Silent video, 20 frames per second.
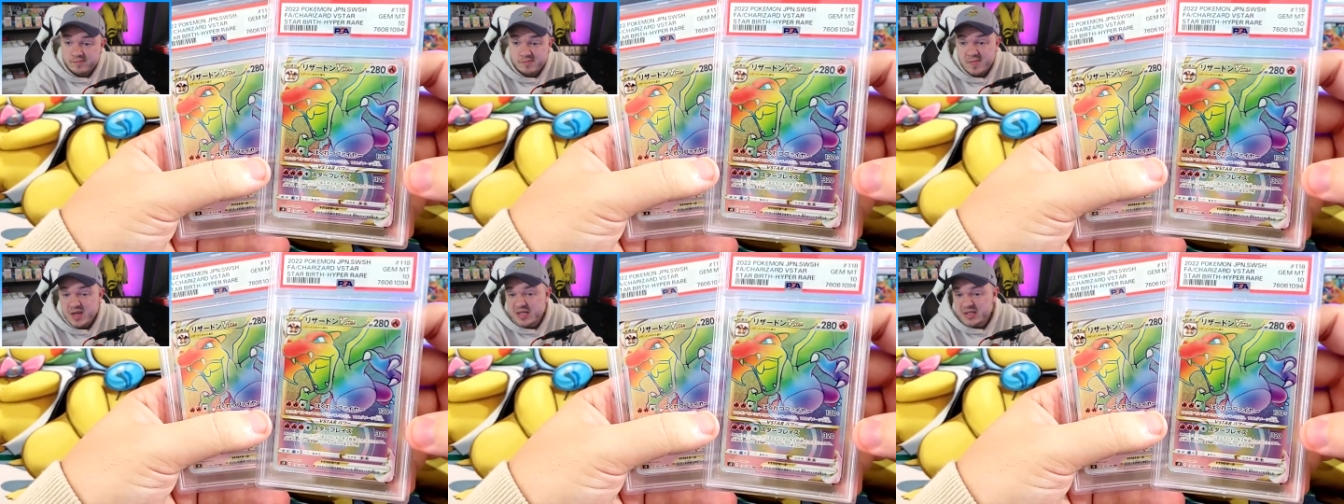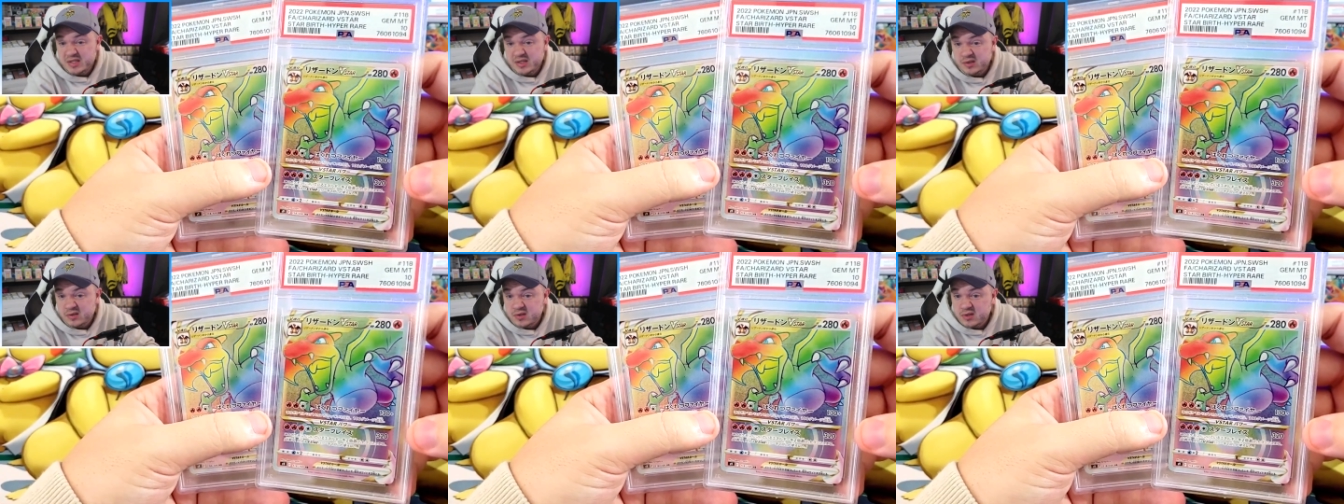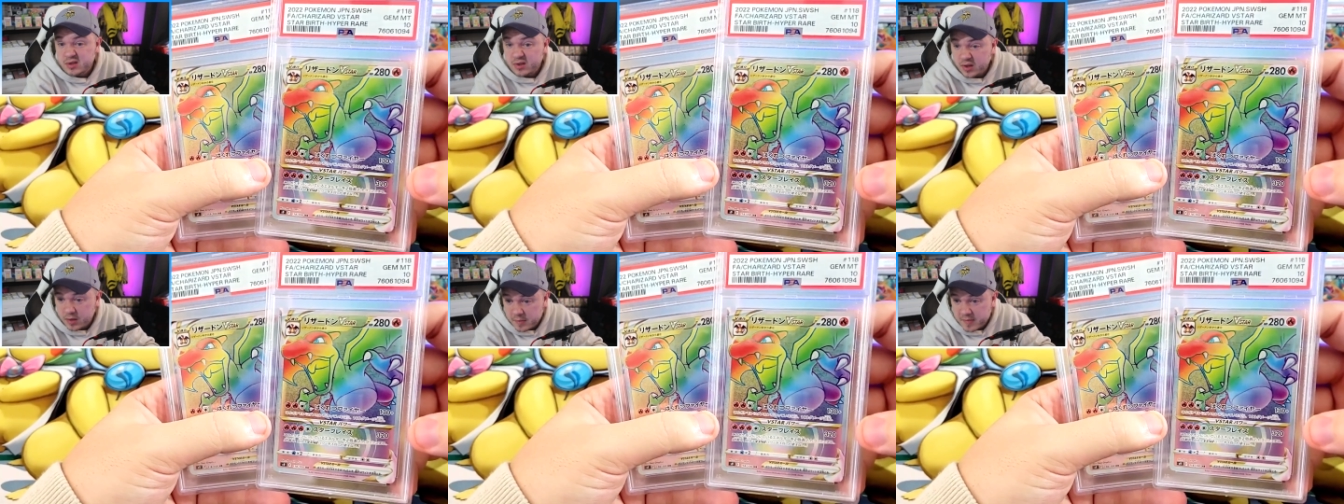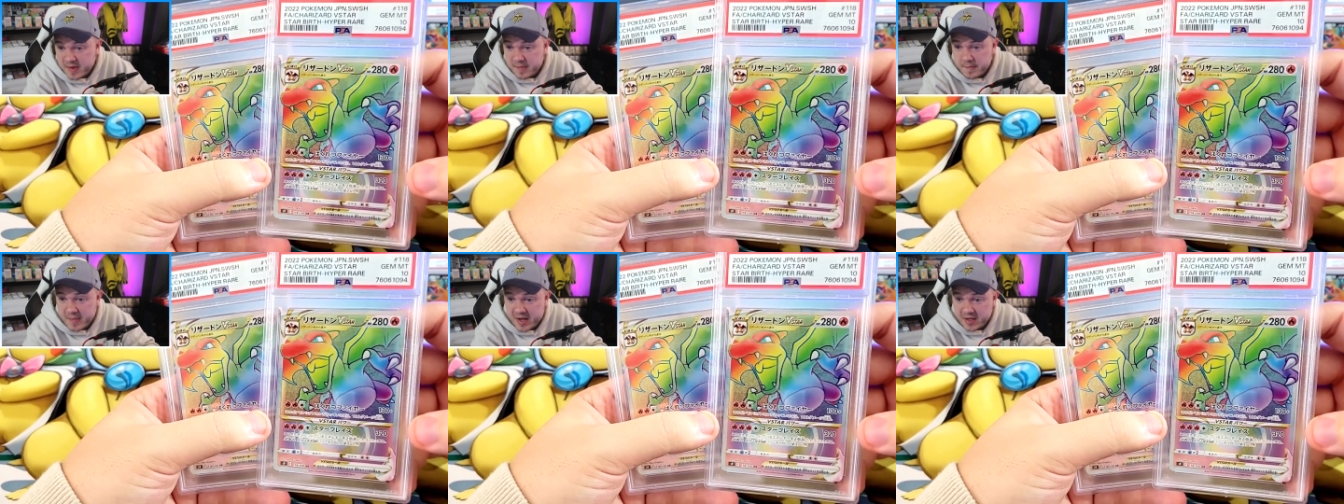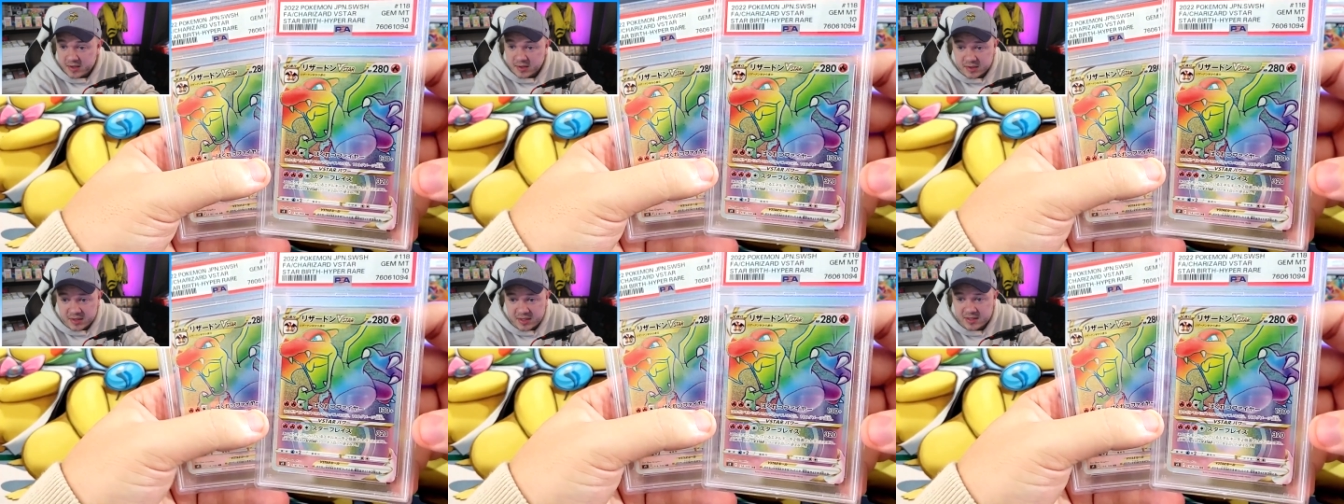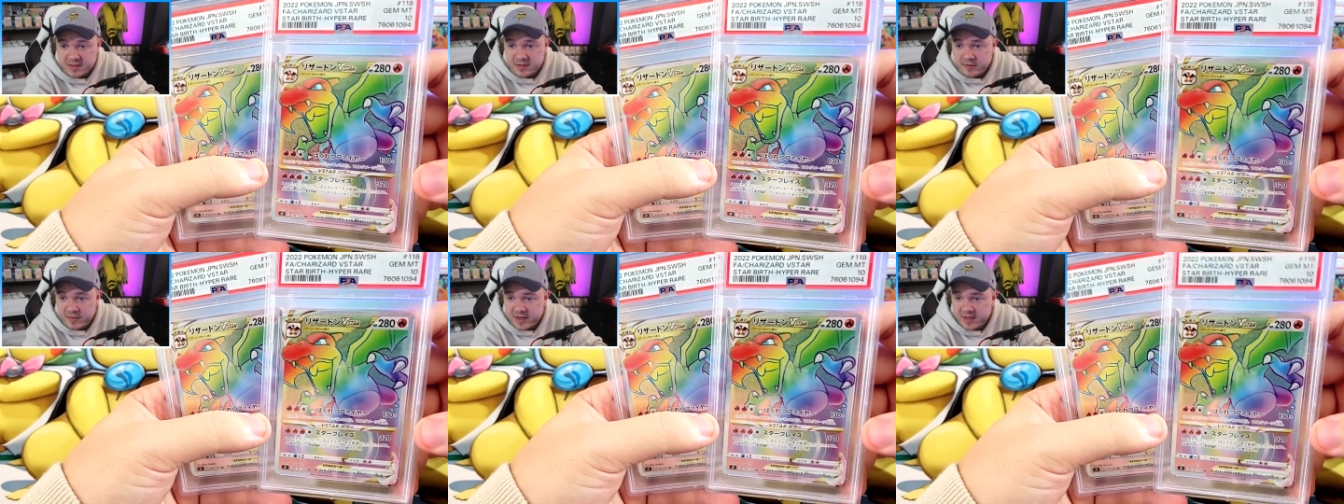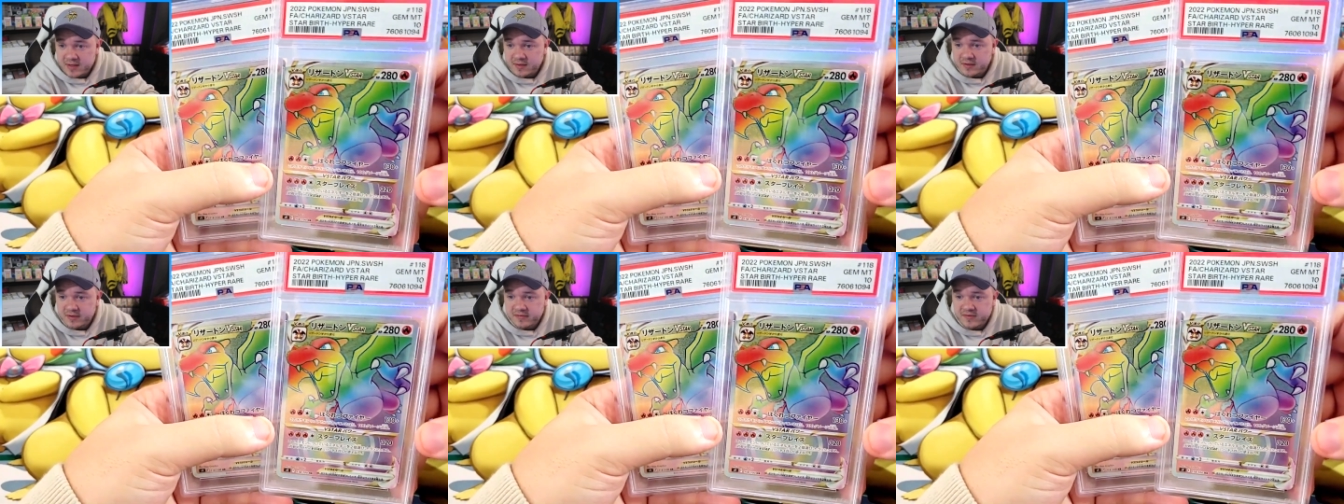makes it look a little bit better than the
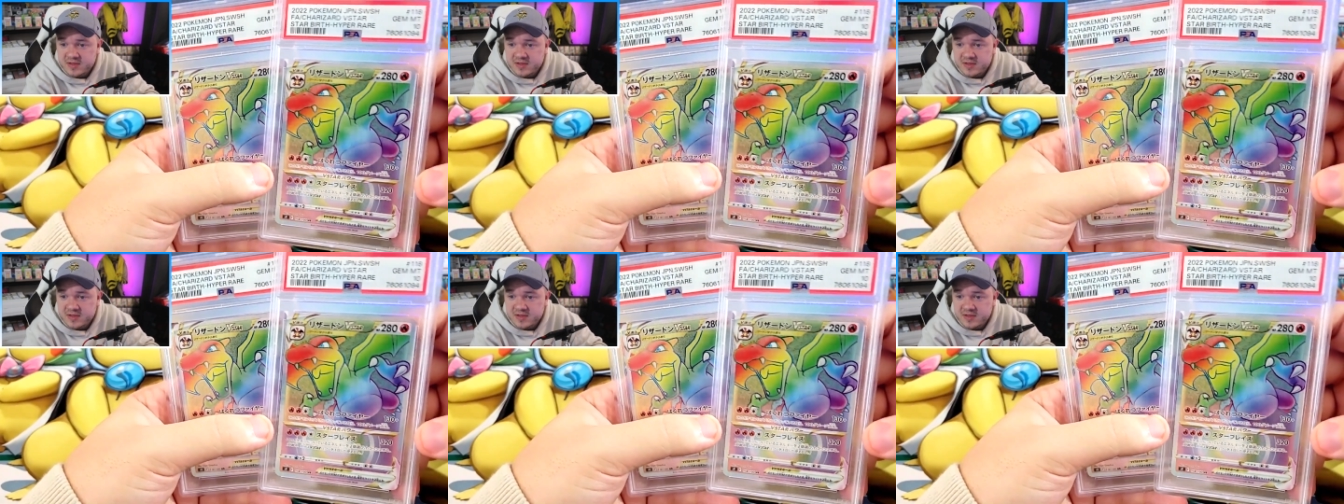regular